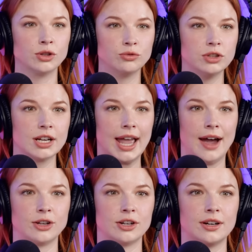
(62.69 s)
you look,
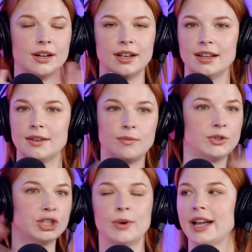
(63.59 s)
how you're
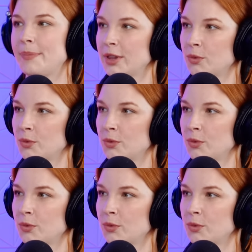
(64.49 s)
showing up in the